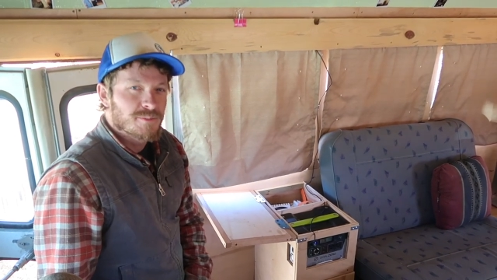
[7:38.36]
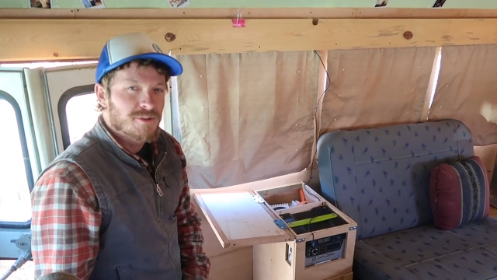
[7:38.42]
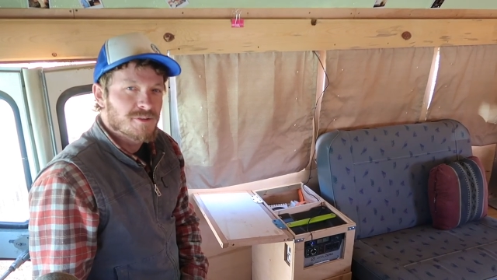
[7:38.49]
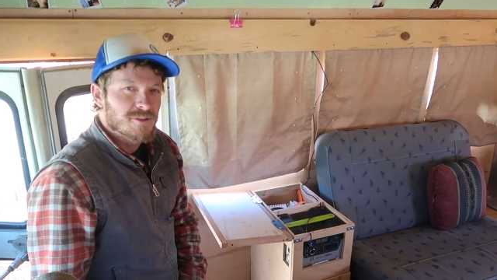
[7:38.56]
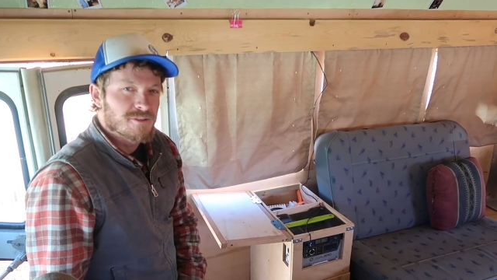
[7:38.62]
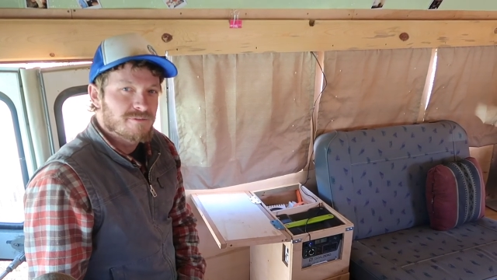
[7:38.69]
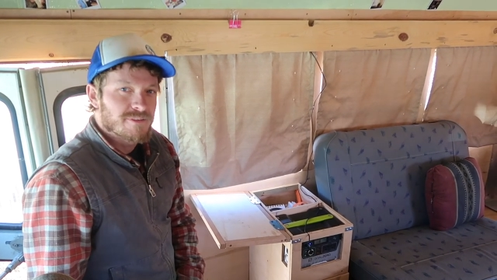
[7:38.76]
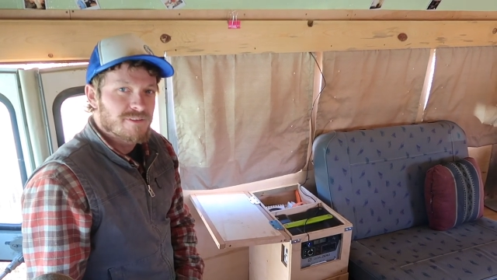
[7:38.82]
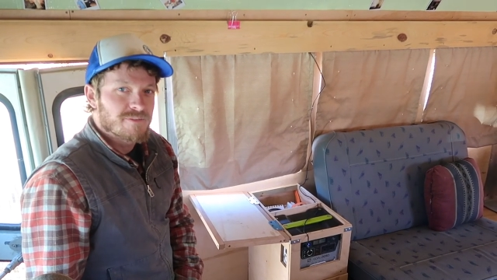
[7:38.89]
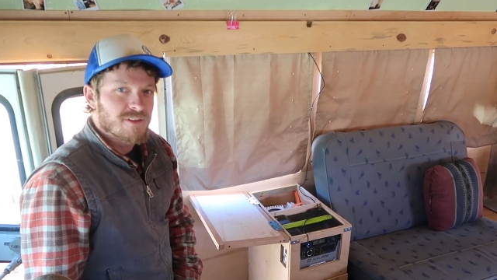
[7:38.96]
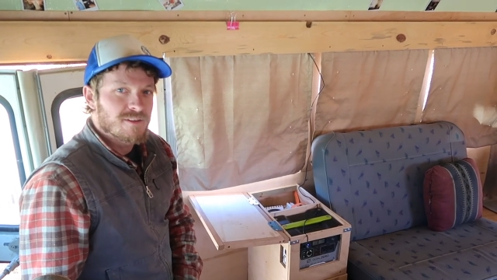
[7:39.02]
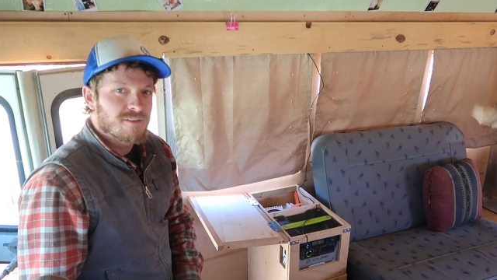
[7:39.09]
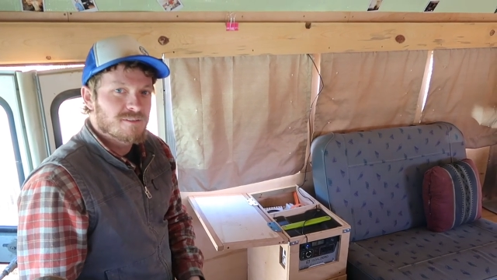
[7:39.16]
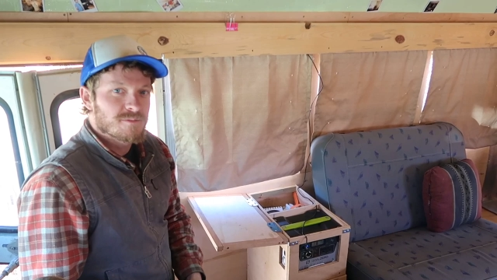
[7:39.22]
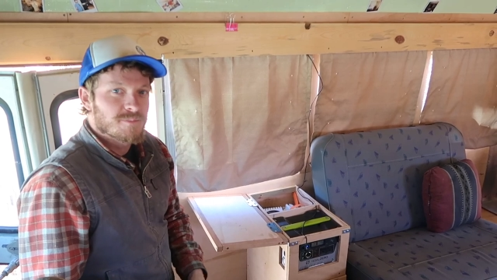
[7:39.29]
The okay. Boulder
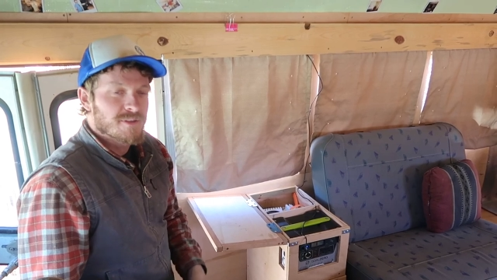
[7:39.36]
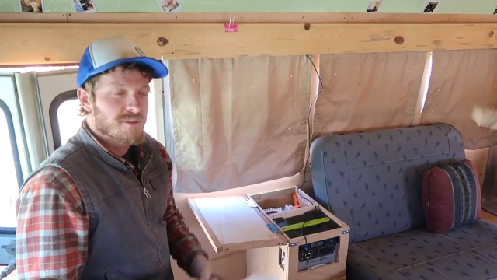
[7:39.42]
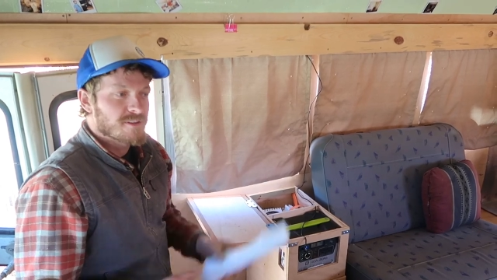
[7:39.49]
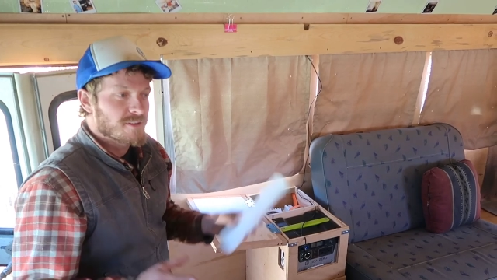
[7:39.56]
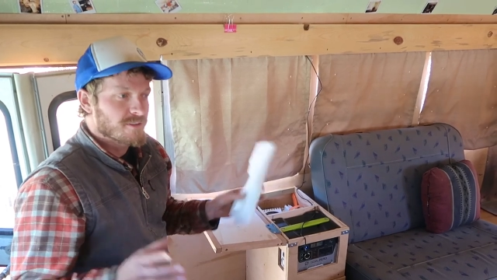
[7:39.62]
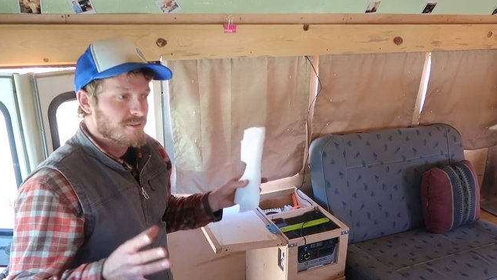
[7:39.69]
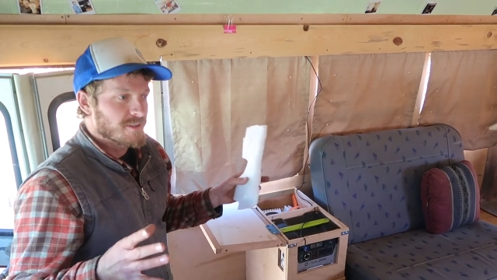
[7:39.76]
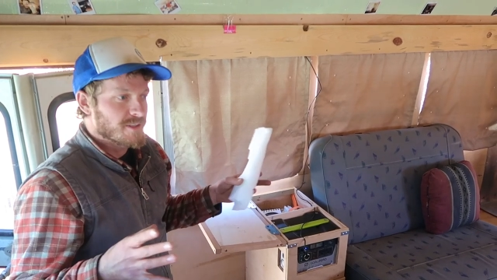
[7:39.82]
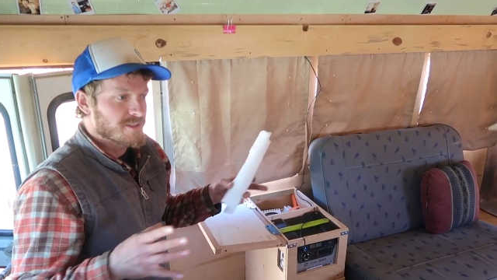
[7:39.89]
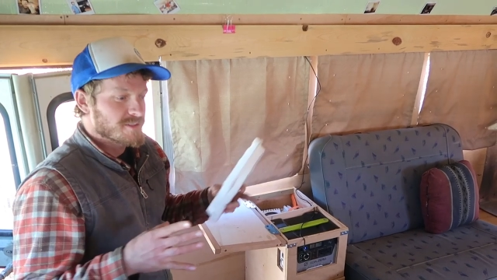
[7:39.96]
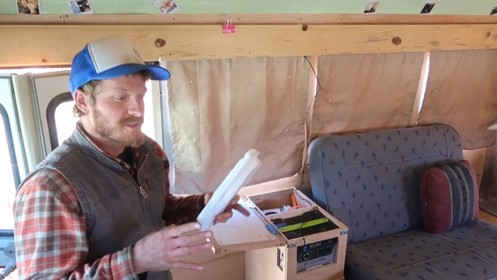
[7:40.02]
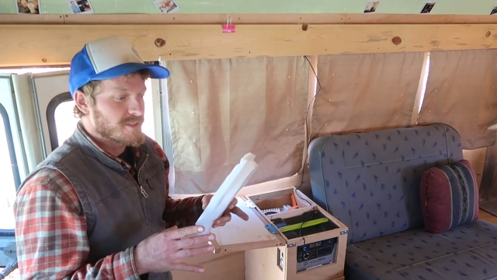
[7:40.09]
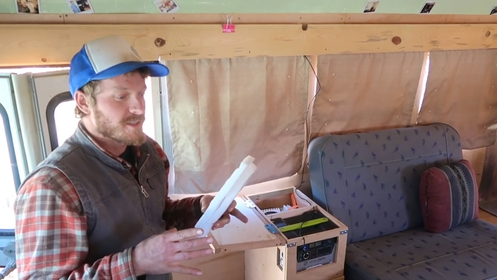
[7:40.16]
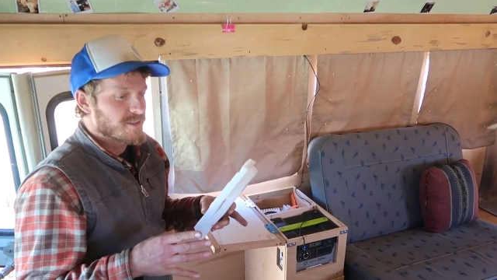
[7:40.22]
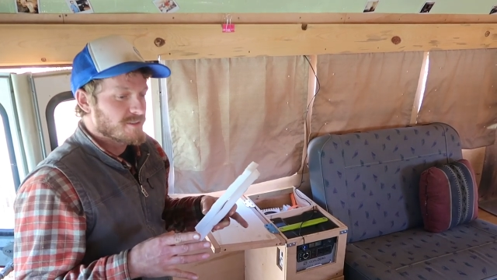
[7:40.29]
fifties, but they're linked
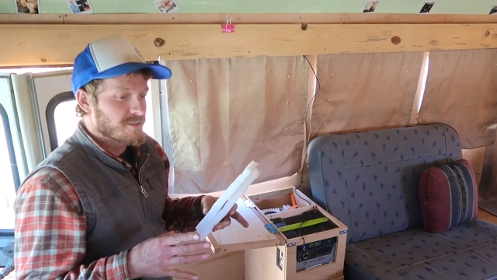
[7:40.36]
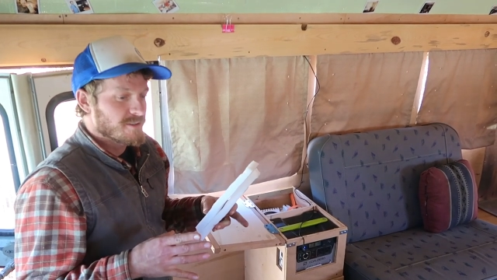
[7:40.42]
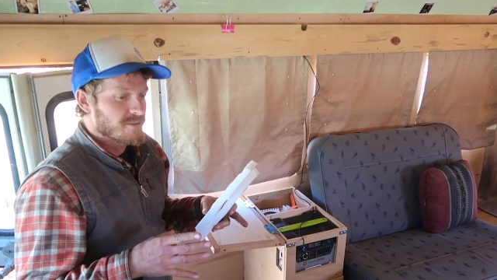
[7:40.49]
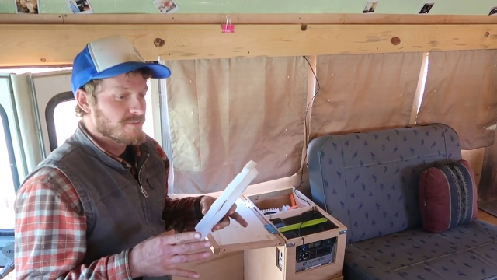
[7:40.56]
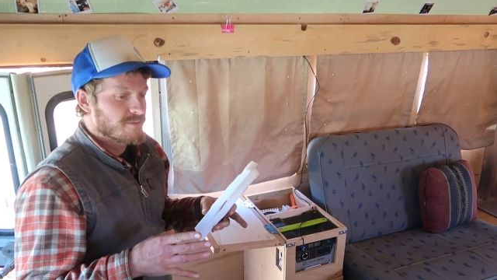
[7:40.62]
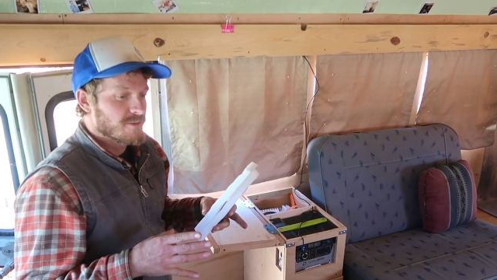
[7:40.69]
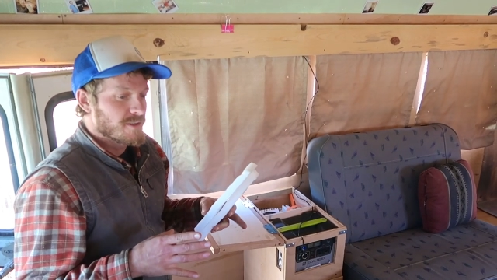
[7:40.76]
together,